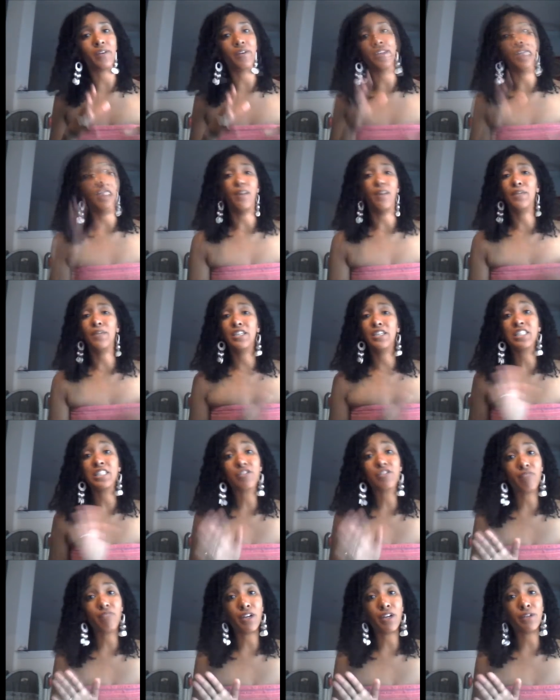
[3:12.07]
I mean, it's
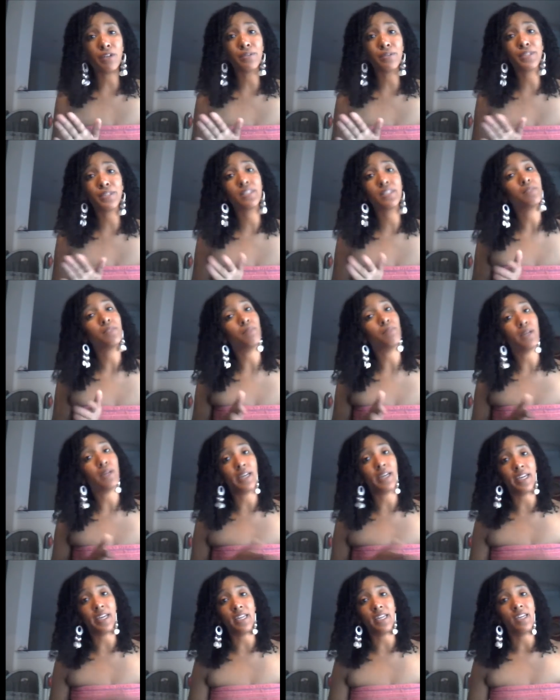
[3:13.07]
gross,
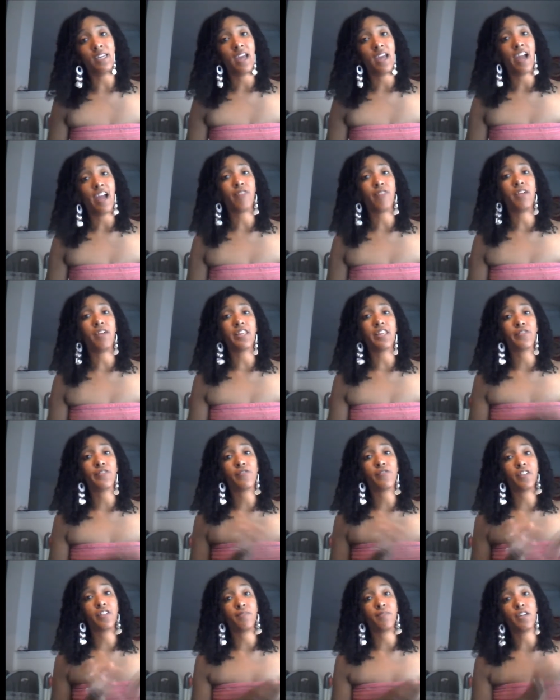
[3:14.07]
but I'd rather
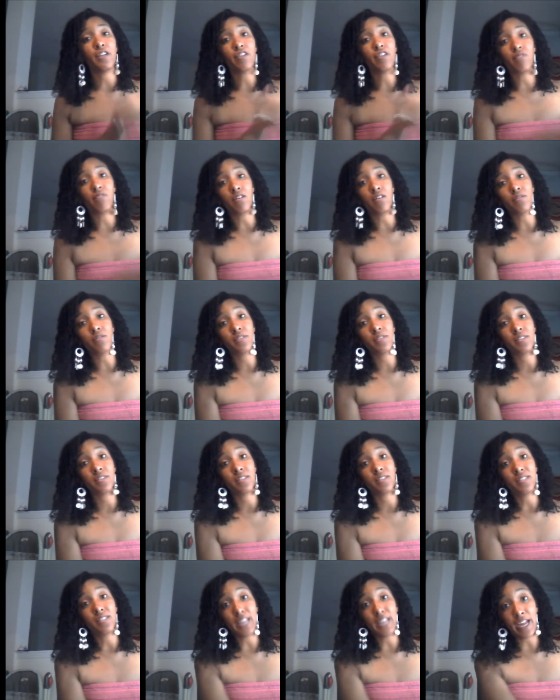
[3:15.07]
for it to be gross
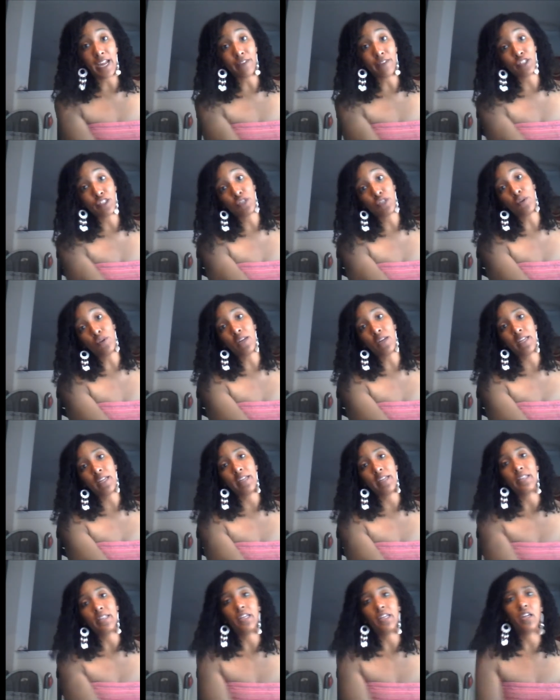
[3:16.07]
down the
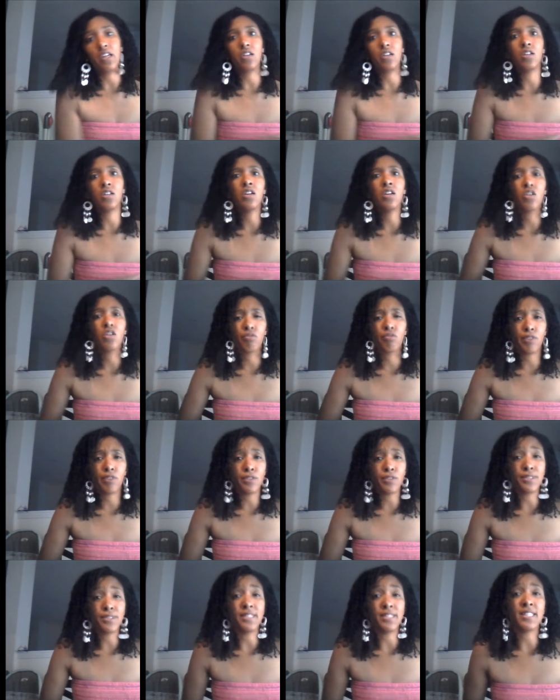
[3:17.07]
toilet than
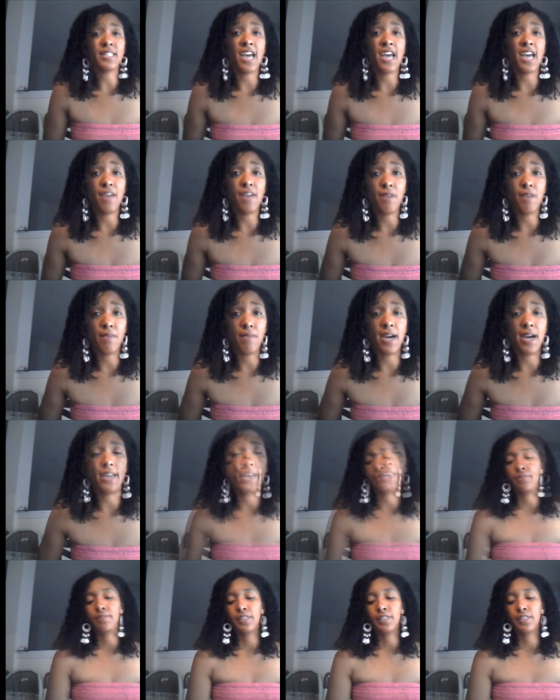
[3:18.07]
gross inside my body.